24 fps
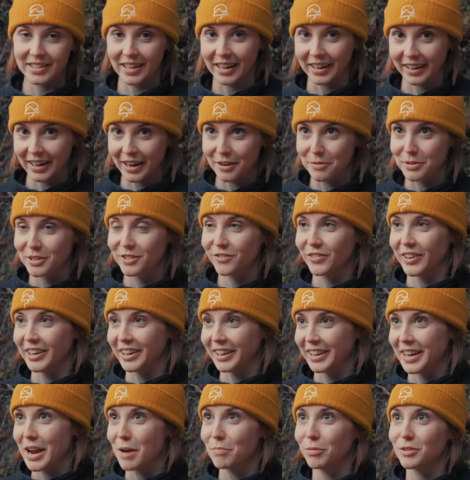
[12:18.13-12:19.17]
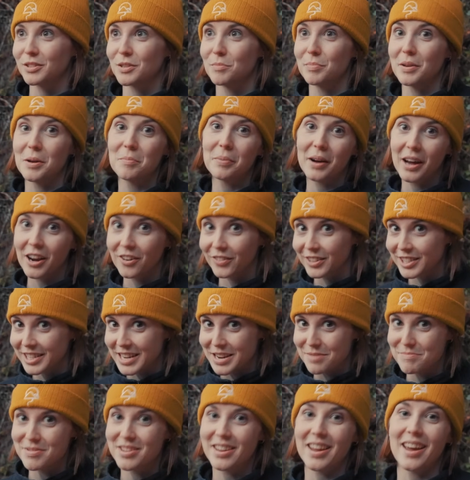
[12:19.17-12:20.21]
Like, I was finally able to be a part of a
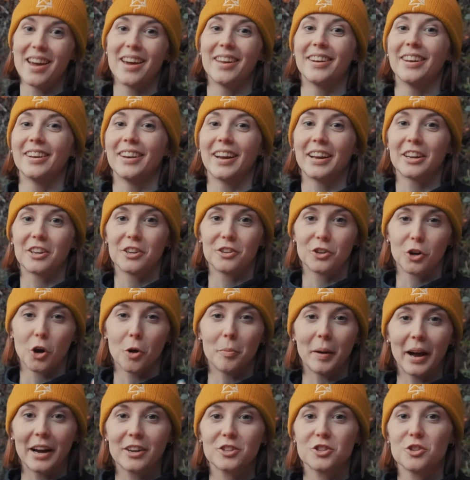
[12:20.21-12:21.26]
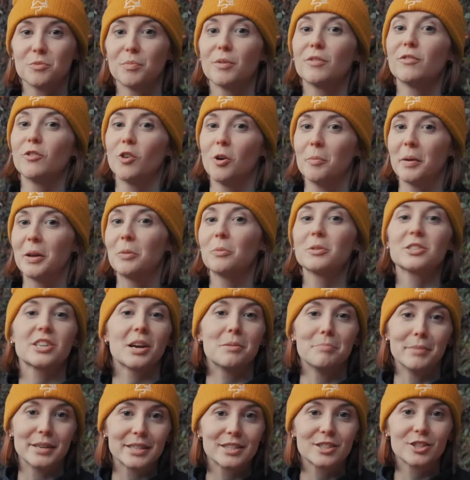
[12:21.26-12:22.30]
team again, and I could go back to performing, which I
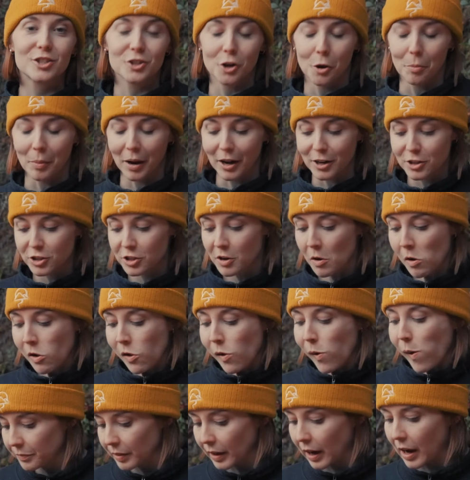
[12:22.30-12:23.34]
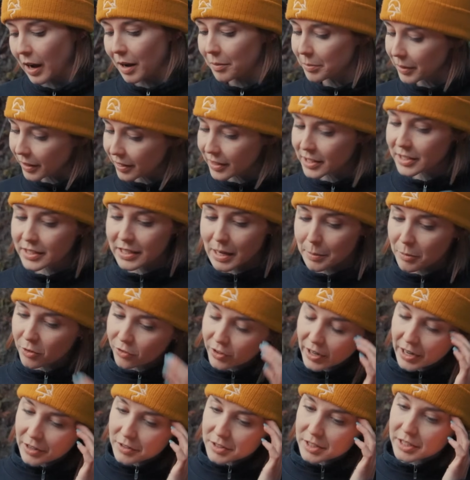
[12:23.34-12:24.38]
missed so much. But this time
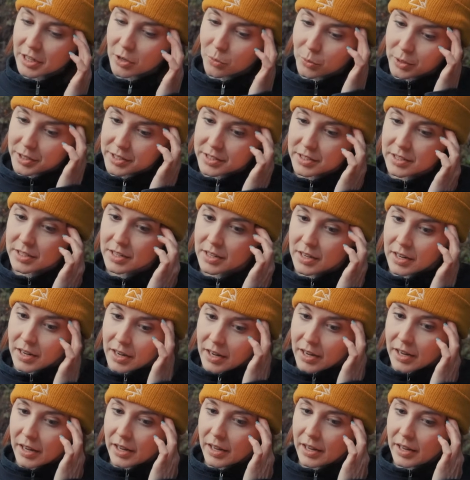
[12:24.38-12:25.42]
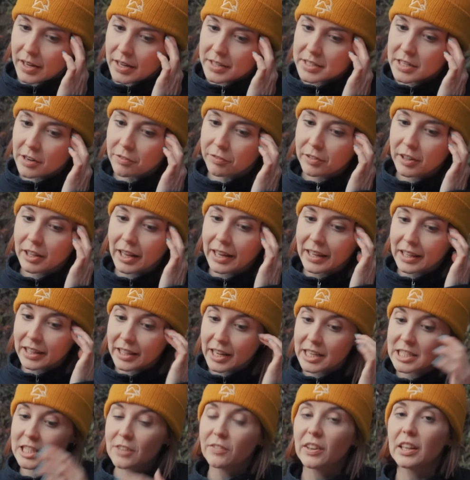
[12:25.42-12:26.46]
around, it definitely like
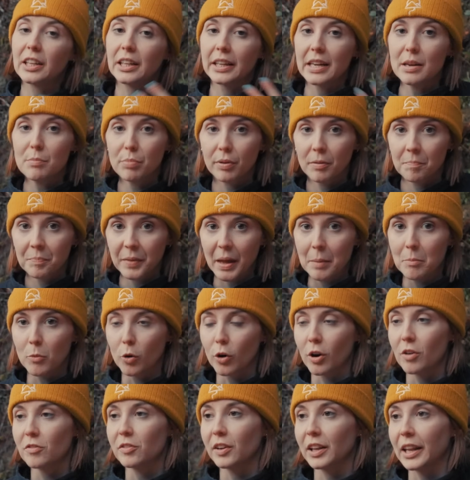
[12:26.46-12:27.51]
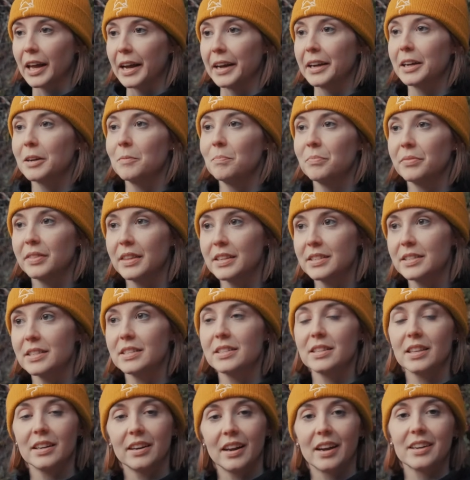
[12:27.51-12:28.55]
less of a leap and more of a like, this is
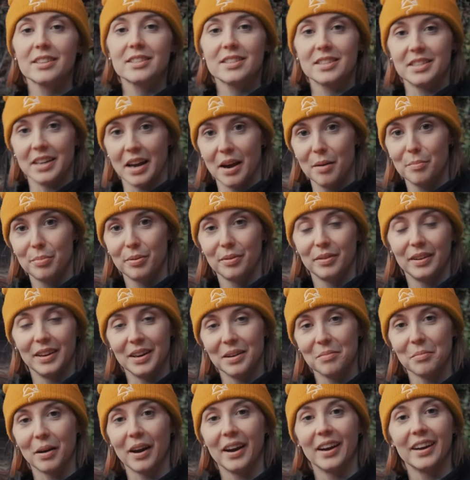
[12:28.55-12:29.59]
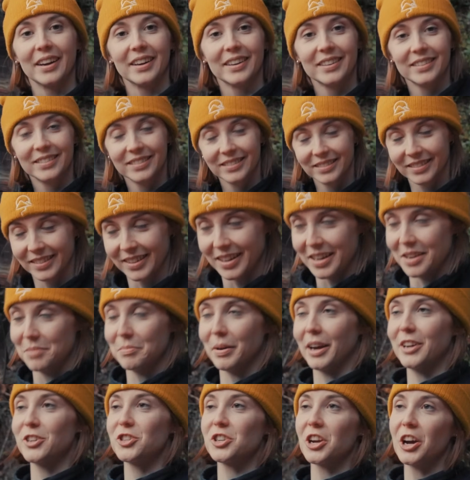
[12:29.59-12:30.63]
the next step in my
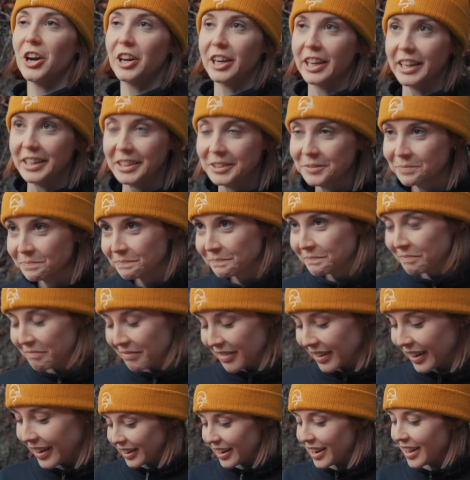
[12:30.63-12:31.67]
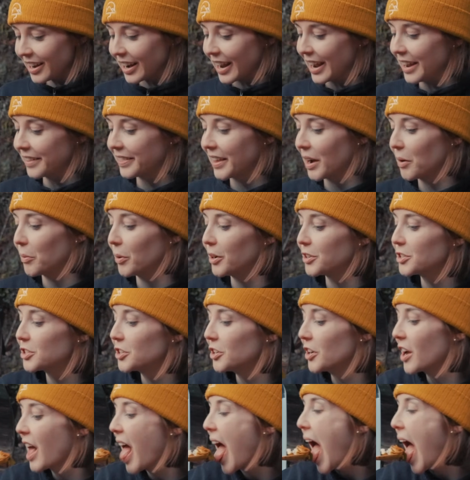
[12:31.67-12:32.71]
journey. God, I hate that word too.